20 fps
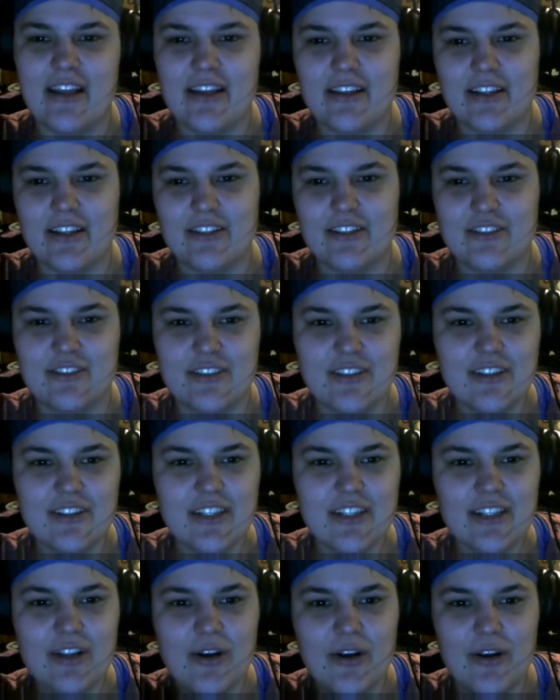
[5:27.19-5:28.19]
a
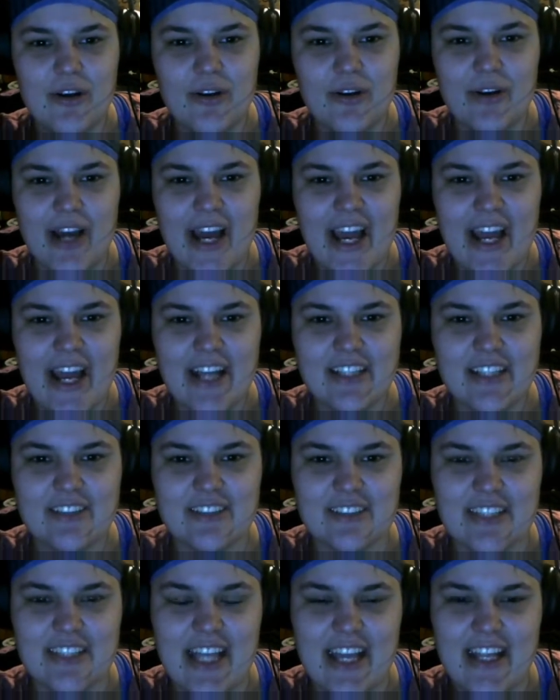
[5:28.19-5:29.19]
student who hates to
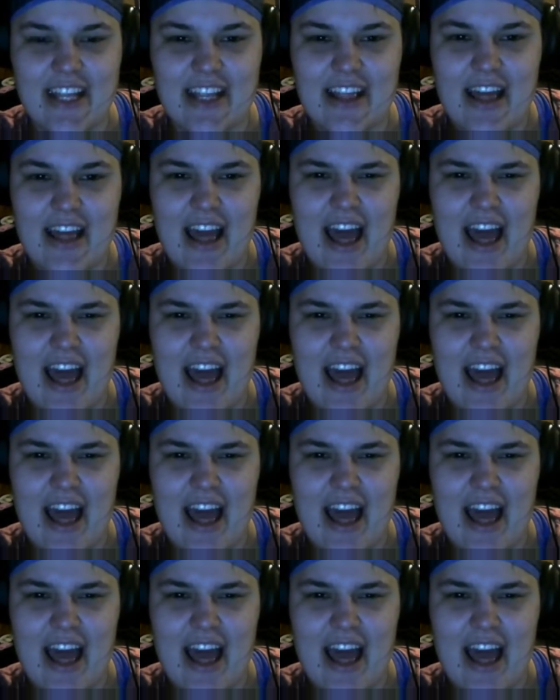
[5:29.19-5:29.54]
stand